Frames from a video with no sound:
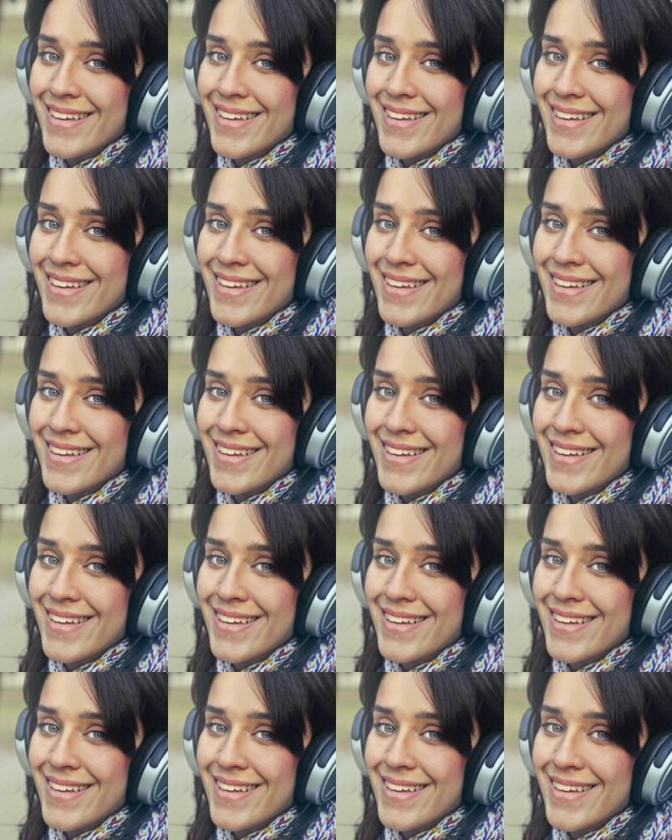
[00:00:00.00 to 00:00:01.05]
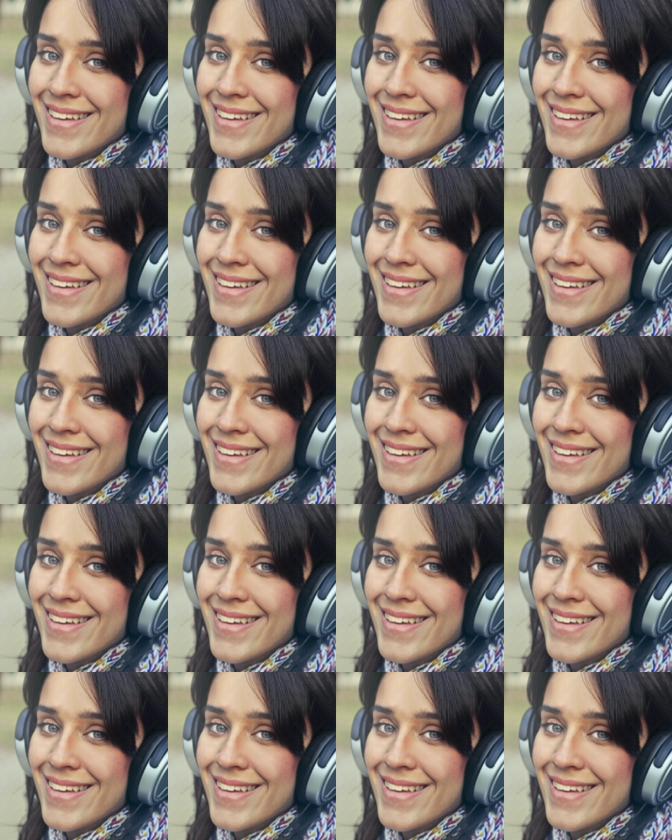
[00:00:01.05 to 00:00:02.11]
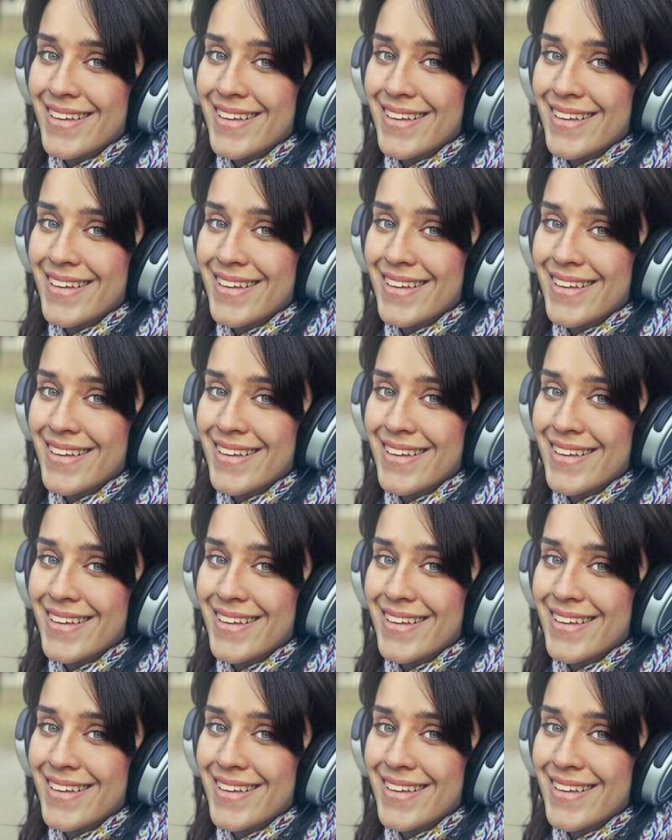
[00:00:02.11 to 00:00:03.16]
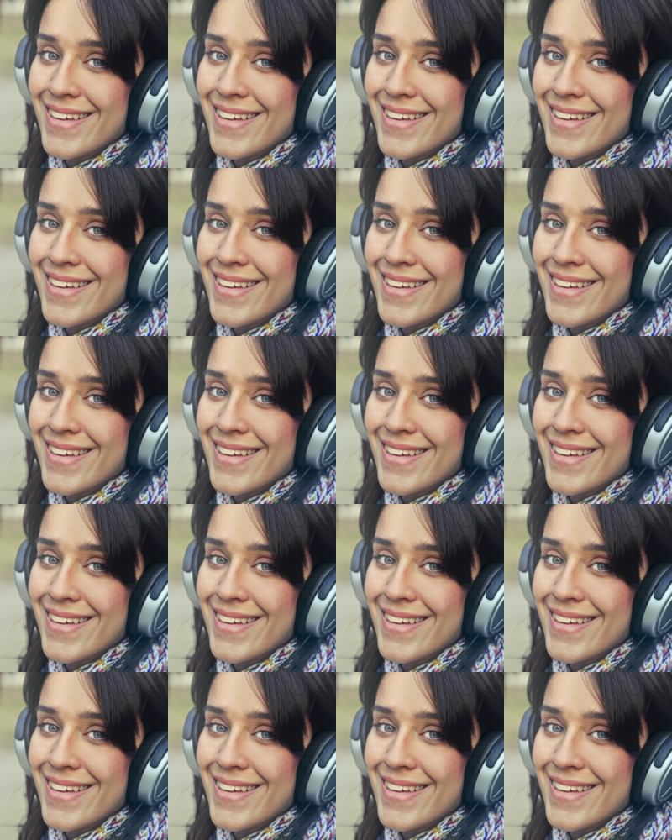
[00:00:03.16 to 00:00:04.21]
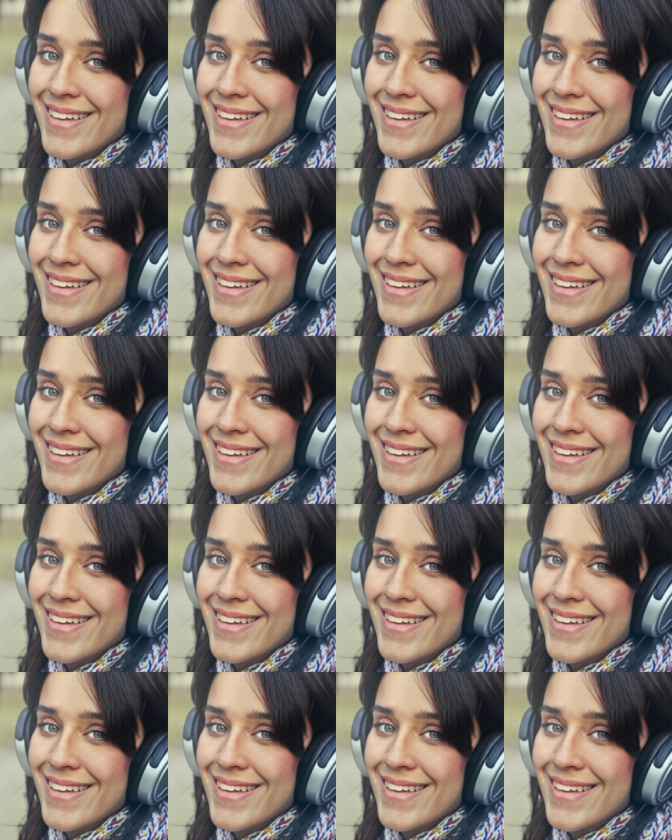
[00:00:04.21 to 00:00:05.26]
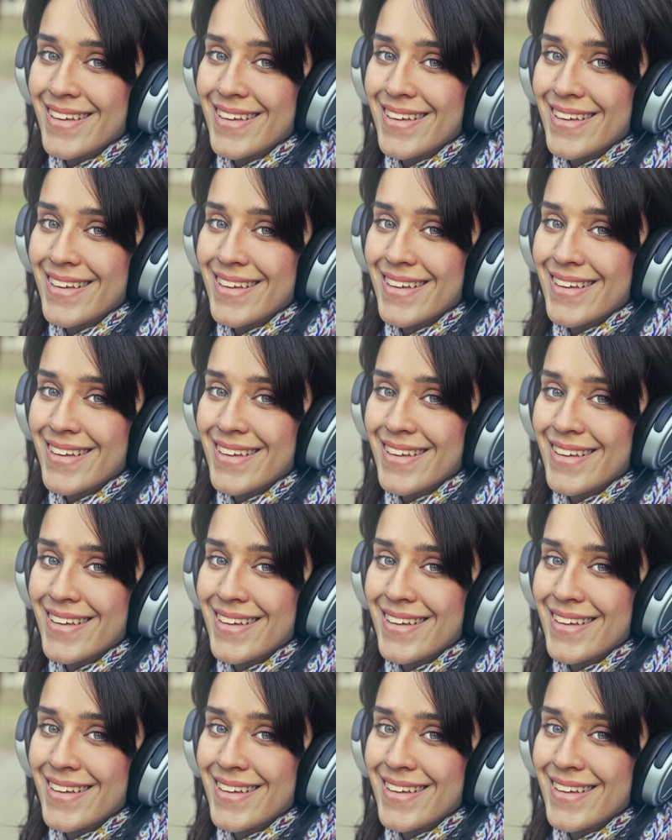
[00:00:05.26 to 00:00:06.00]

The face doesn't move, so there is nothing to read.